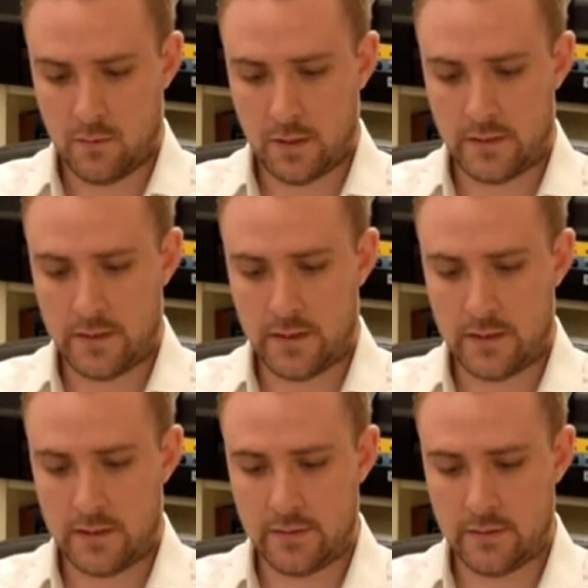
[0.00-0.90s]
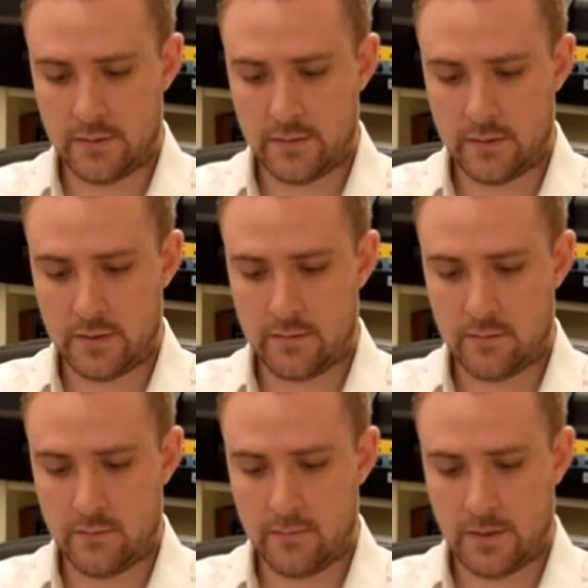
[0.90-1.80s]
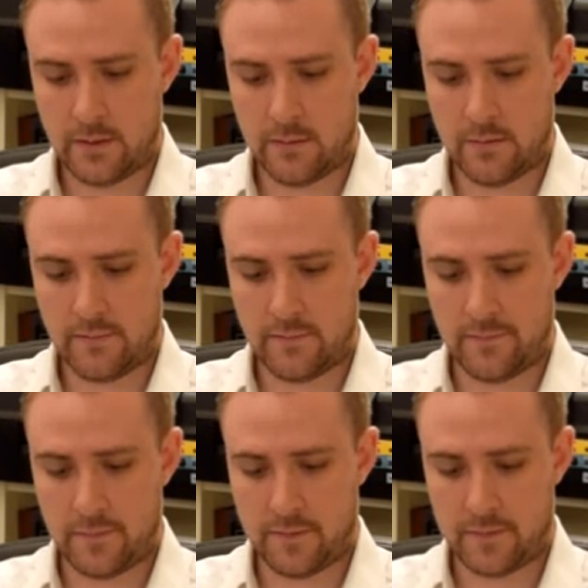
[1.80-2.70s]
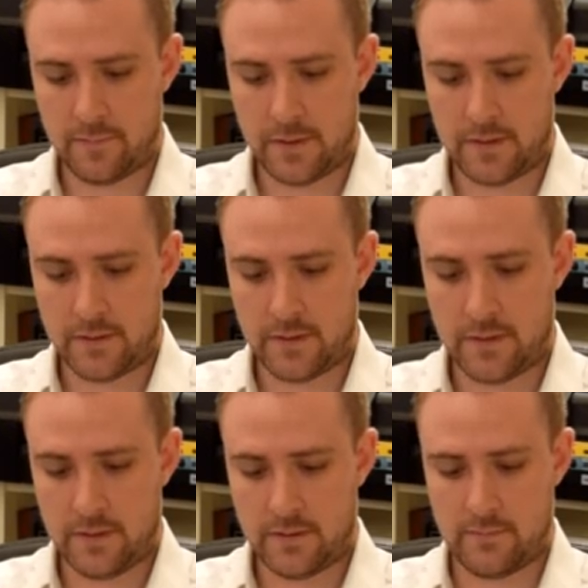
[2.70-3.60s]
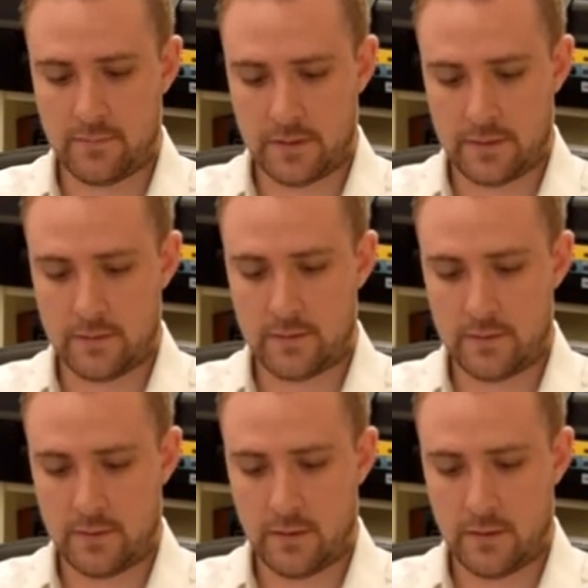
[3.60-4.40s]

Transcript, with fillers: And he exercised all the power of the first beast in his presence,